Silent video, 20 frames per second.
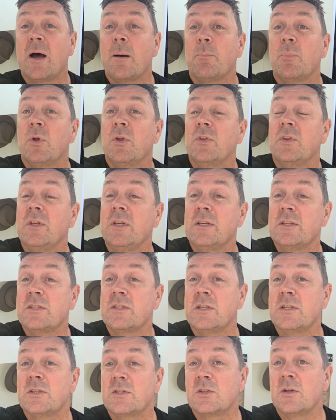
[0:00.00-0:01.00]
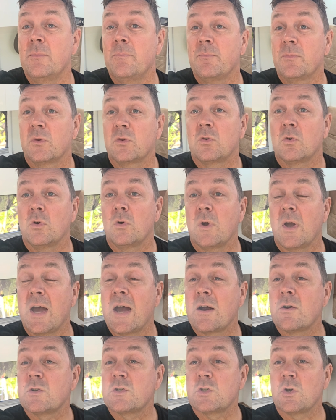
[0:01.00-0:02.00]
up the system through
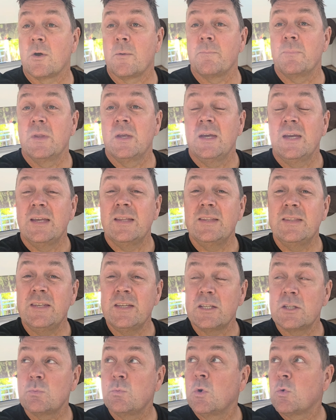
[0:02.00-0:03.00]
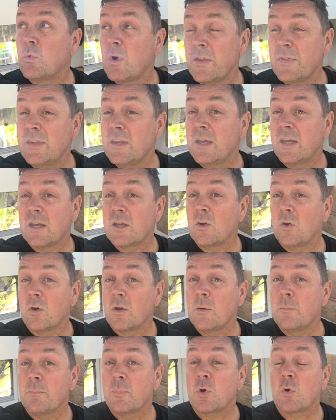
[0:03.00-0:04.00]
Arizon, this will run the
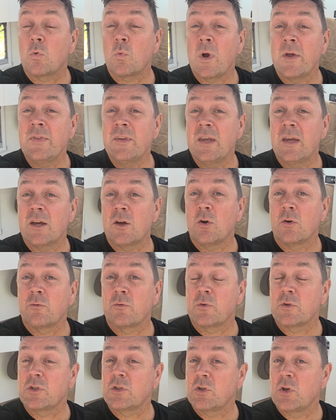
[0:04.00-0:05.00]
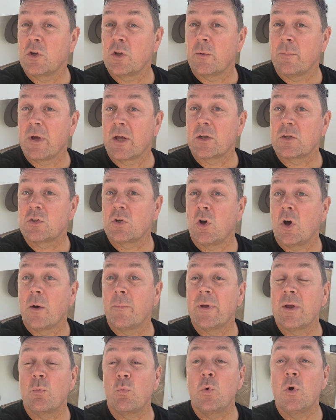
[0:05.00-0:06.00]
aircon, but it will run the aircon for a certain amount of time.
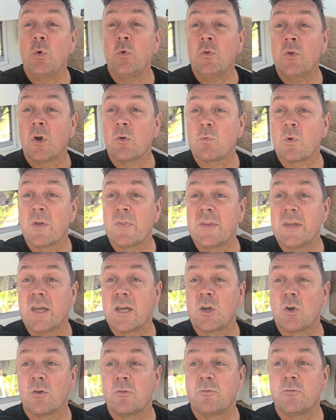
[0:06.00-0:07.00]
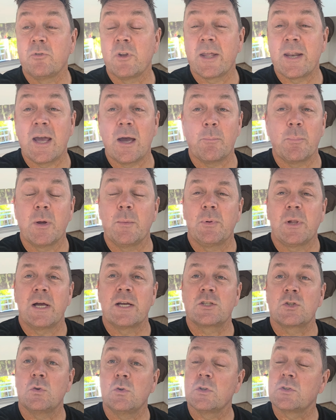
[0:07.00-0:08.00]
It will not run the aircon flat out. People
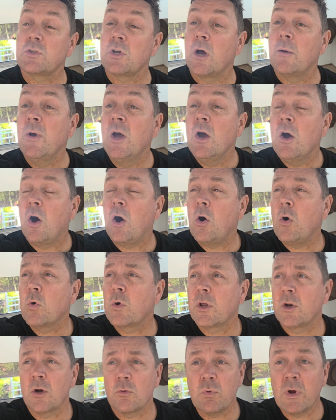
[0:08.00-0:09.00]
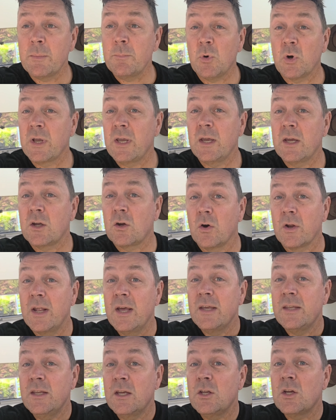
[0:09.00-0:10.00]
ask all the time, oh, can I run my aircon?
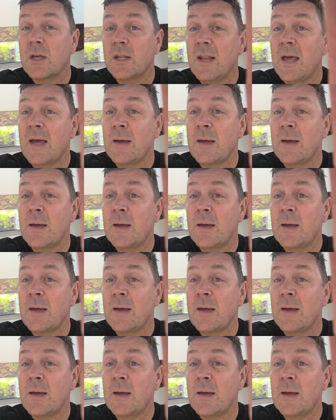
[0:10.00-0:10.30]
Yeah, you can